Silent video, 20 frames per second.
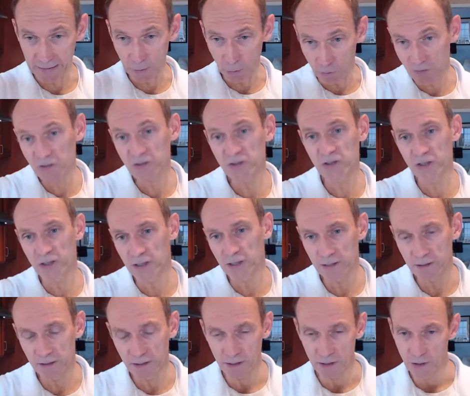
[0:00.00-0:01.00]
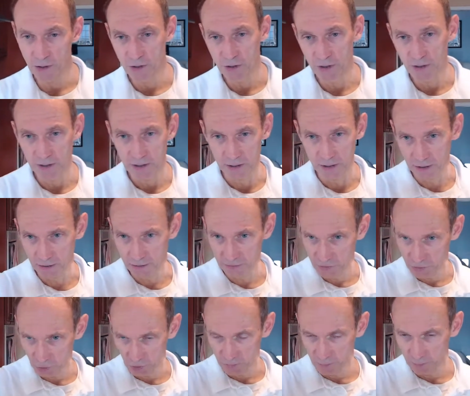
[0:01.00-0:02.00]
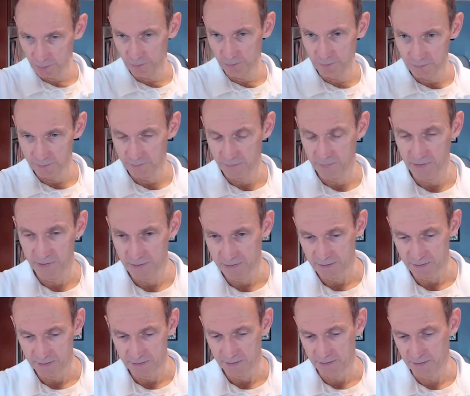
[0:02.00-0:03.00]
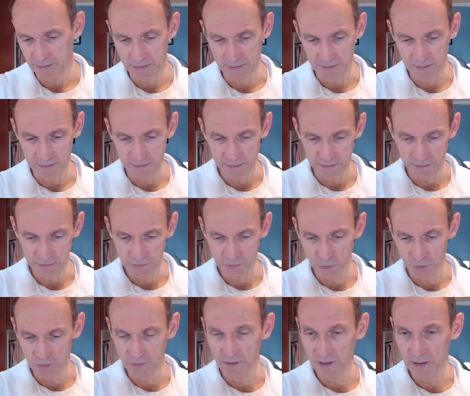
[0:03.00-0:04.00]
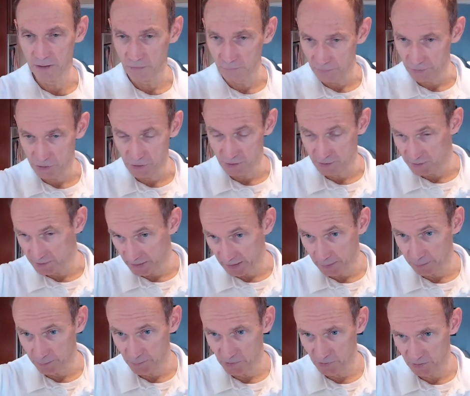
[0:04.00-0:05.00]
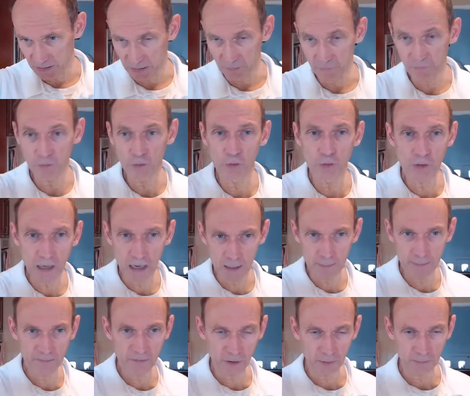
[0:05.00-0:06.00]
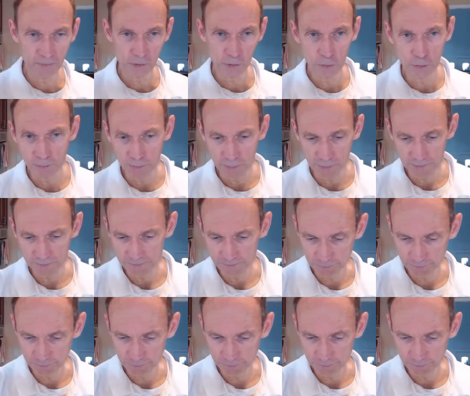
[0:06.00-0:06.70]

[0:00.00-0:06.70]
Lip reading: don't see certain certain individuals' names if you come from the group.